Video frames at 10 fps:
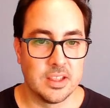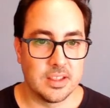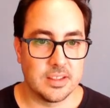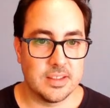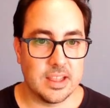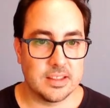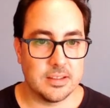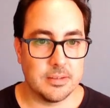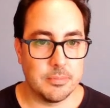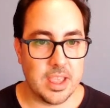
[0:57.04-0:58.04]
that
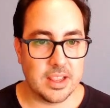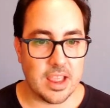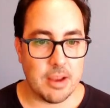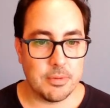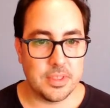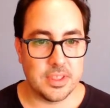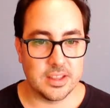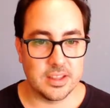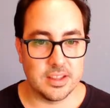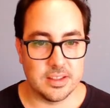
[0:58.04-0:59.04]
make
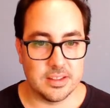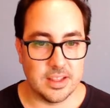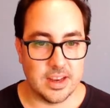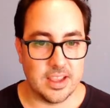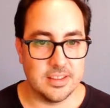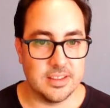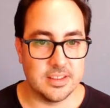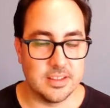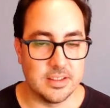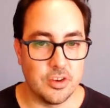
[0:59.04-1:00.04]
everything I did
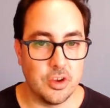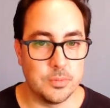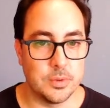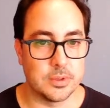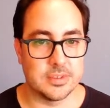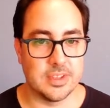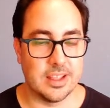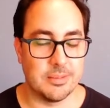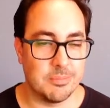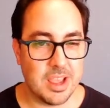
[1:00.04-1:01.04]
in the notebooks
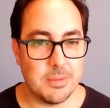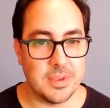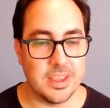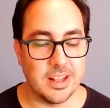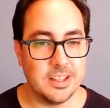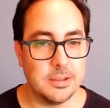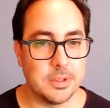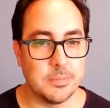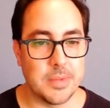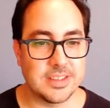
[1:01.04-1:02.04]
that might be a little
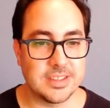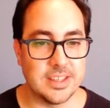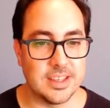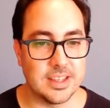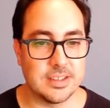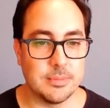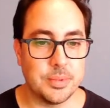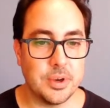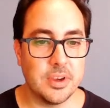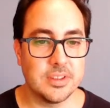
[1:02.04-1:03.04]
bit messy at some
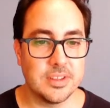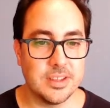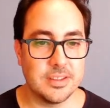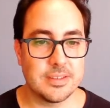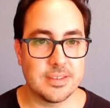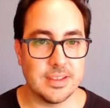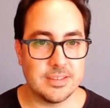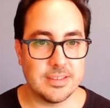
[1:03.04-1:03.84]
point. It's a